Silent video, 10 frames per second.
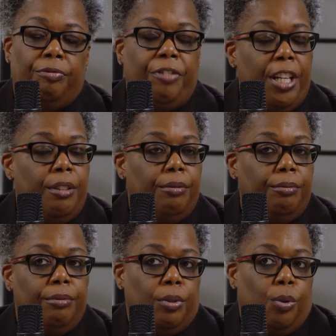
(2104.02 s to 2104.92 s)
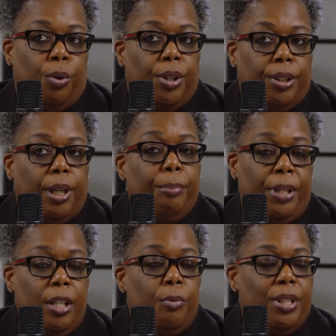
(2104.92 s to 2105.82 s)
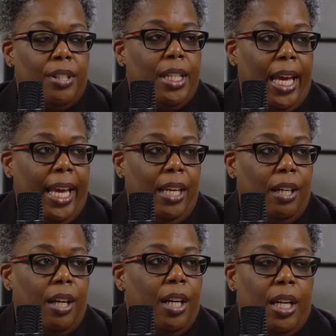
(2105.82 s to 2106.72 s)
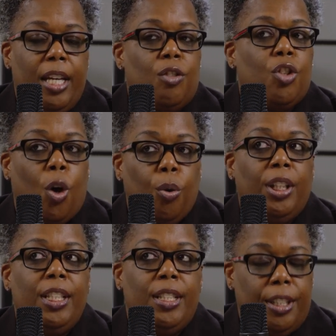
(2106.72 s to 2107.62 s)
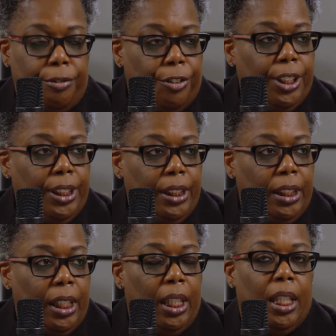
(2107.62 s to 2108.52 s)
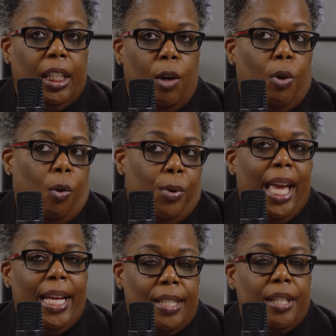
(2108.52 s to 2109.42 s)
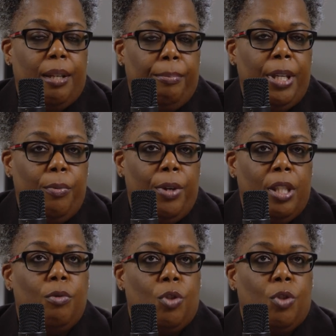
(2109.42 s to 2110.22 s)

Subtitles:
fend or compete with today is totally different than what we had to compete with.